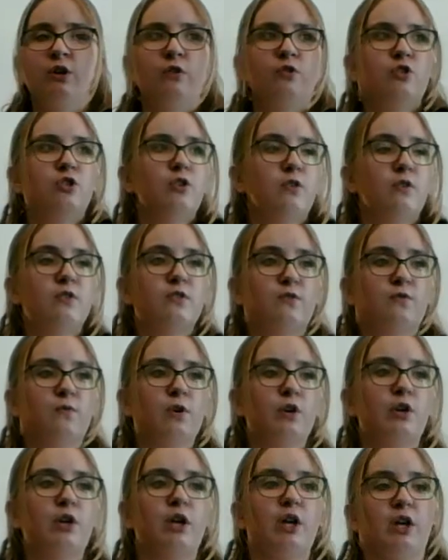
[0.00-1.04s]
Just
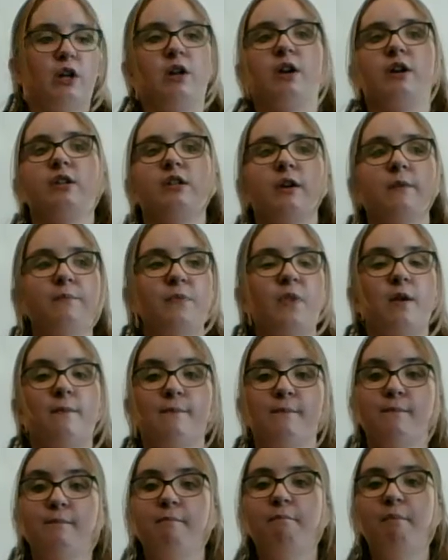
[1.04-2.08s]
forget it.
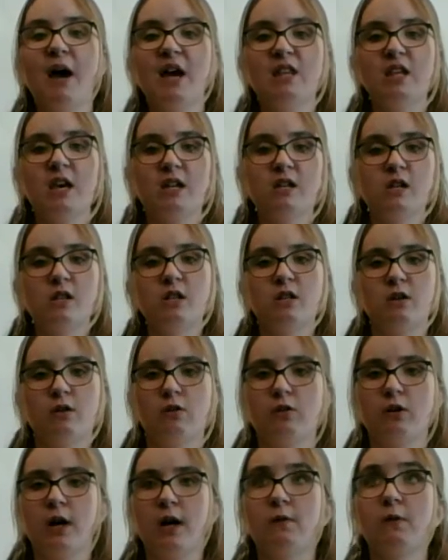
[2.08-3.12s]
By the end of the
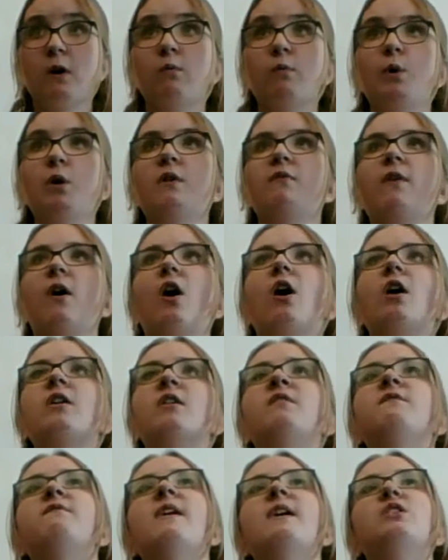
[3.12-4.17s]
dinner hour, we have all
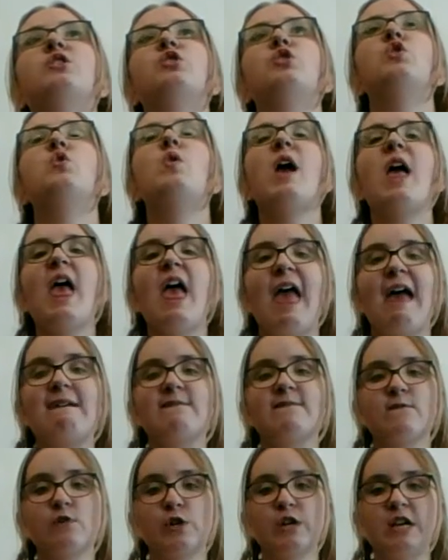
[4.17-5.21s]
confessed to
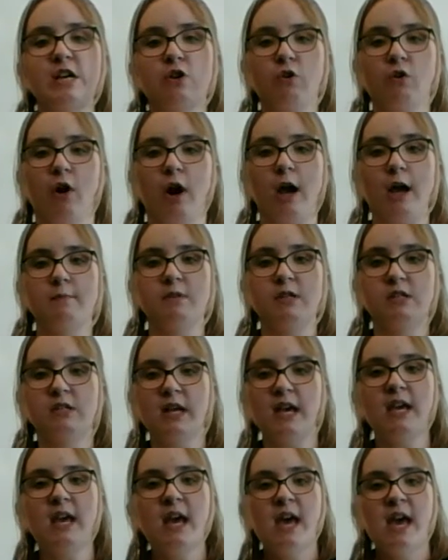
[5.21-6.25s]
every crime to
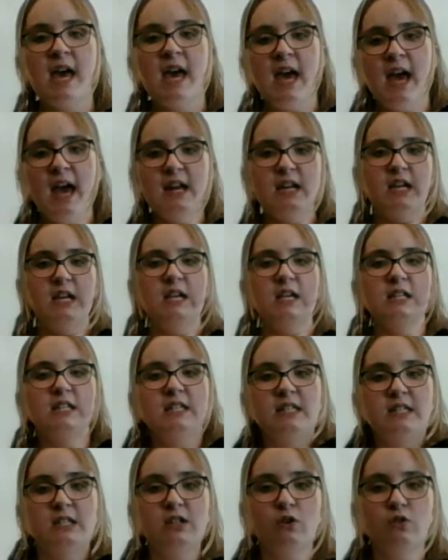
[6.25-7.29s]
date, and he
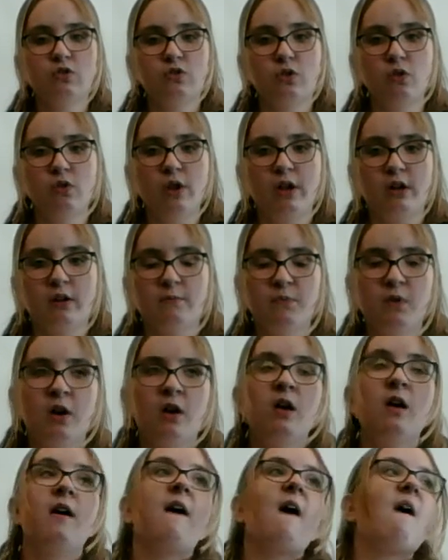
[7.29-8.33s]
is still sullen.
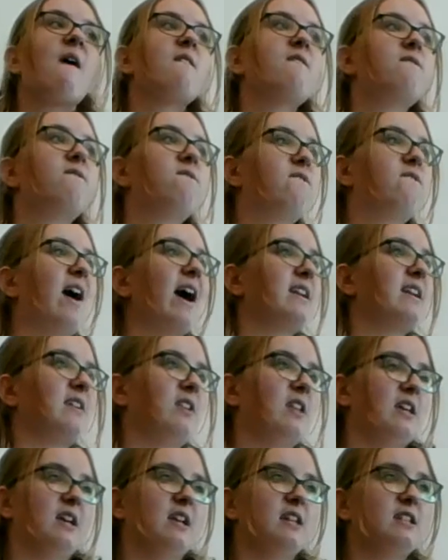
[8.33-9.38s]

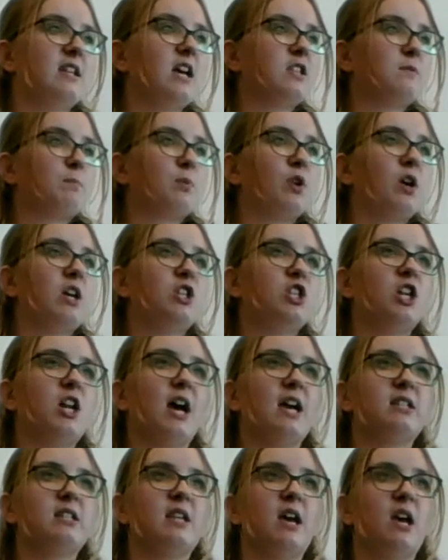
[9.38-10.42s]
Finally, in desperation,
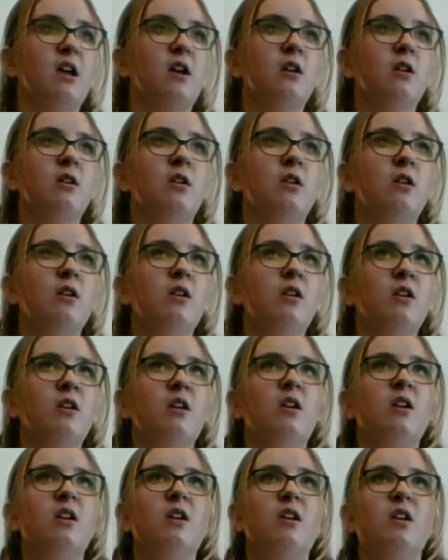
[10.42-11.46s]
I say,
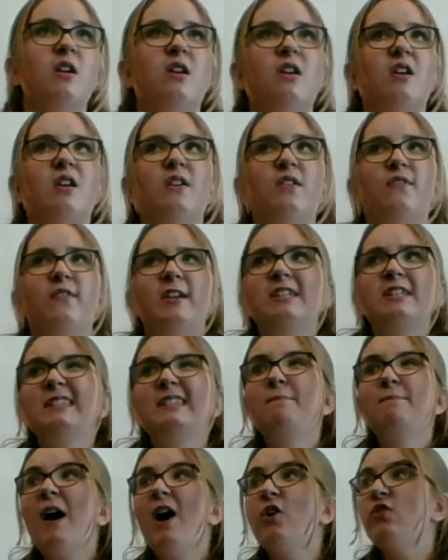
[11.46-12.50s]
if it's
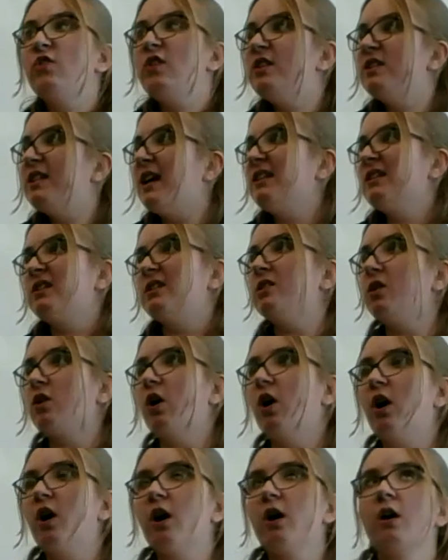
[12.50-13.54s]
about the dent in the
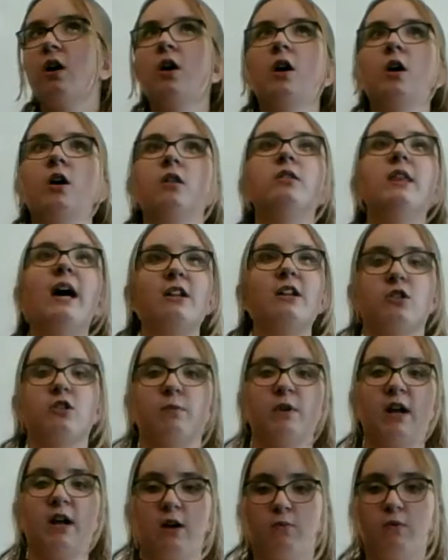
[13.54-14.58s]
car, that's
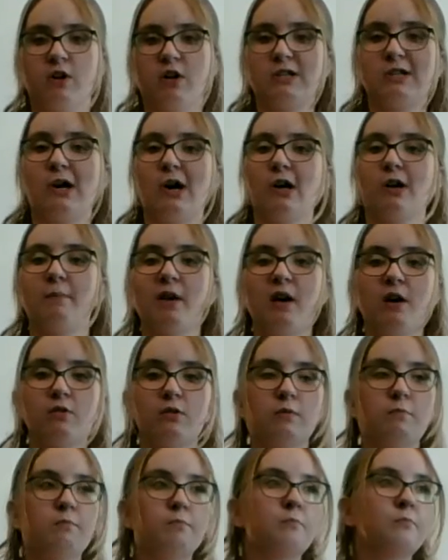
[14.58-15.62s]
what I want to talk
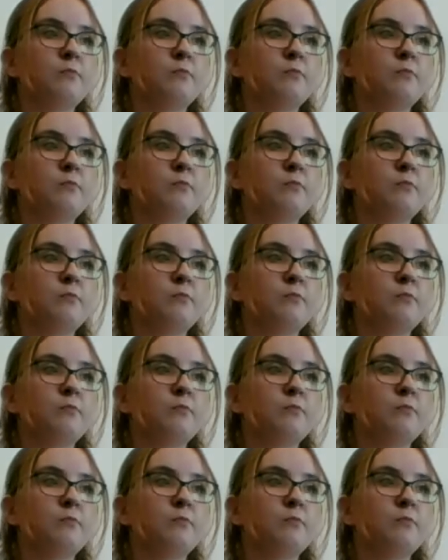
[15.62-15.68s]
about.